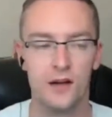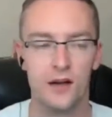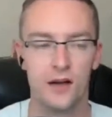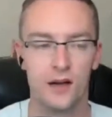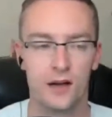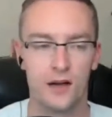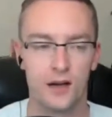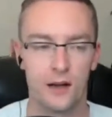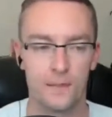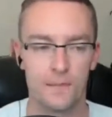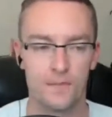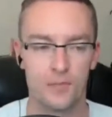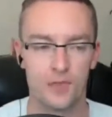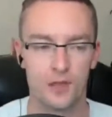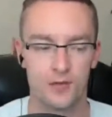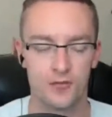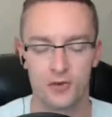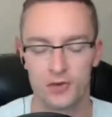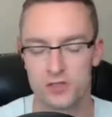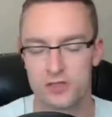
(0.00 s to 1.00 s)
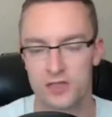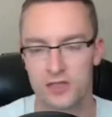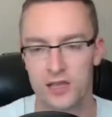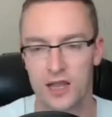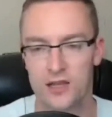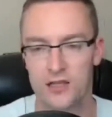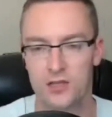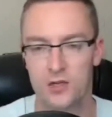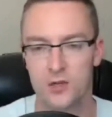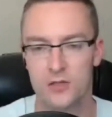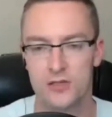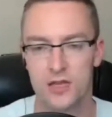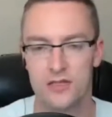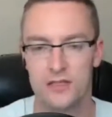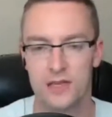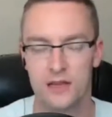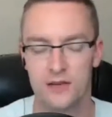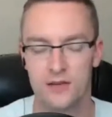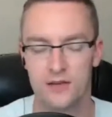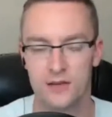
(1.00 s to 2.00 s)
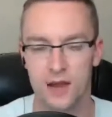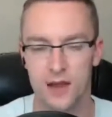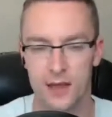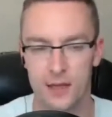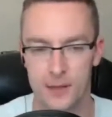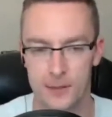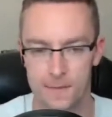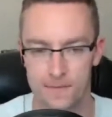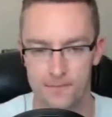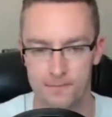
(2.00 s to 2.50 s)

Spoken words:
The first thing I do is identify